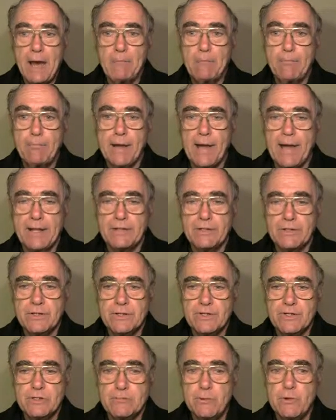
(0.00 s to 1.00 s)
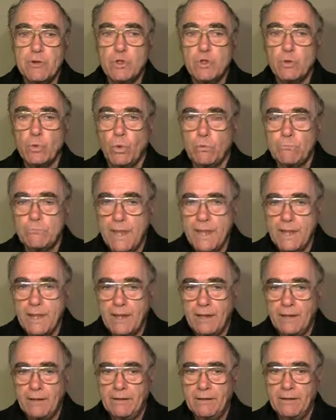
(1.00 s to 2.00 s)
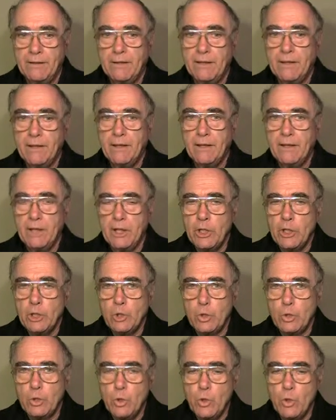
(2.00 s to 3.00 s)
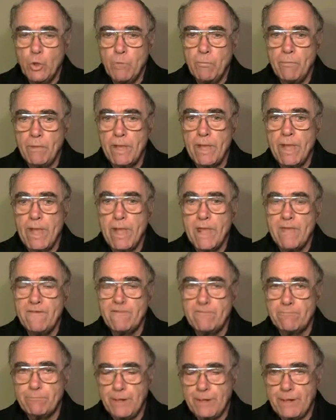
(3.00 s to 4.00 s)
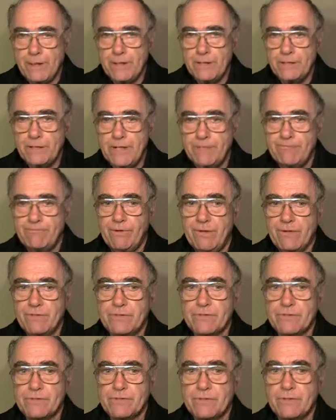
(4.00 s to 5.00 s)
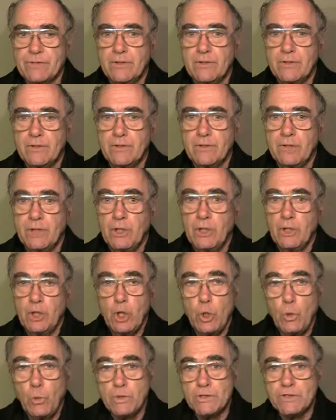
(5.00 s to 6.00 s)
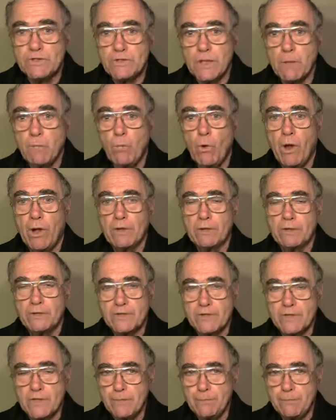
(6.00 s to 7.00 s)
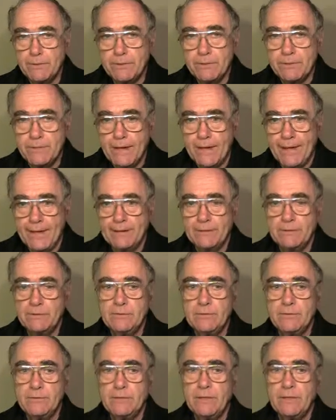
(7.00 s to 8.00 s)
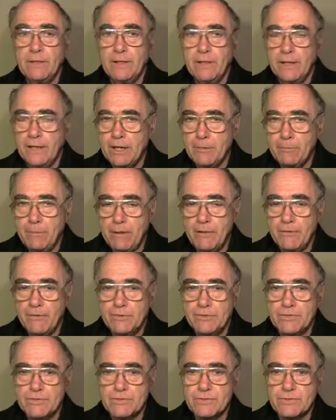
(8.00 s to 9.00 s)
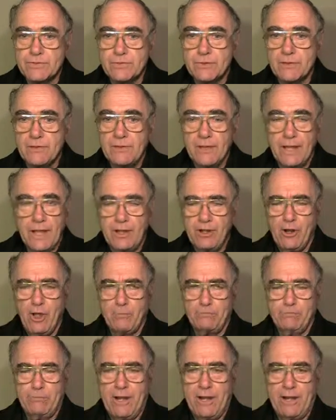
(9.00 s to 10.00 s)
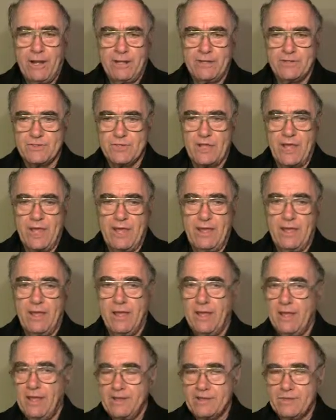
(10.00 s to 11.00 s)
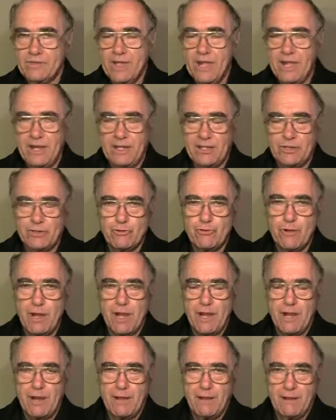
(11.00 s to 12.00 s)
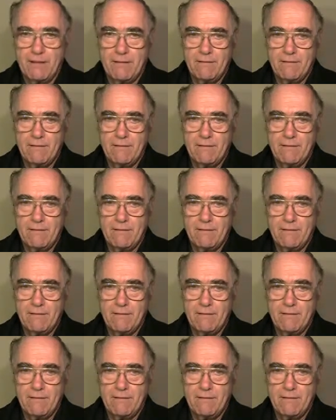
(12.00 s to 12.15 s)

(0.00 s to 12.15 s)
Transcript: upright, spiritual being, to whom Eve paid deference, who was somewhat serpentine in appearance, and not merely, say, a snake in a tree.